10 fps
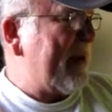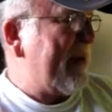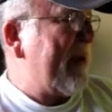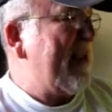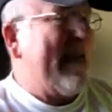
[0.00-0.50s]

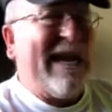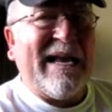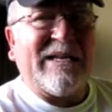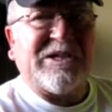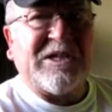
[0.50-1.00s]
but he
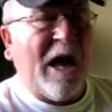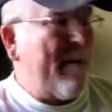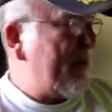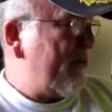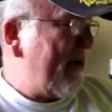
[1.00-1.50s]
had to
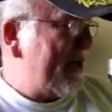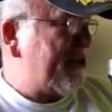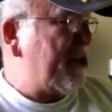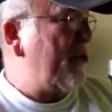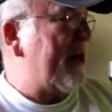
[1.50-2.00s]
stop and
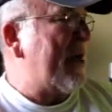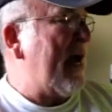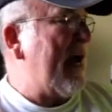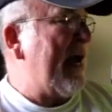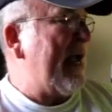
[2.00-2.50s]
rescue a
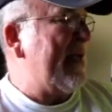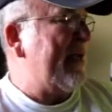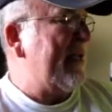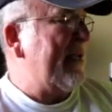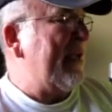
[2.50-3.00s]
guy,
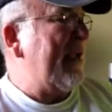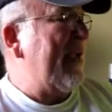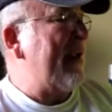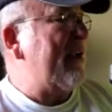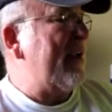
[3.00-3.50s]

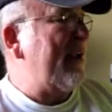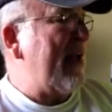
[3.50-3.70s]
and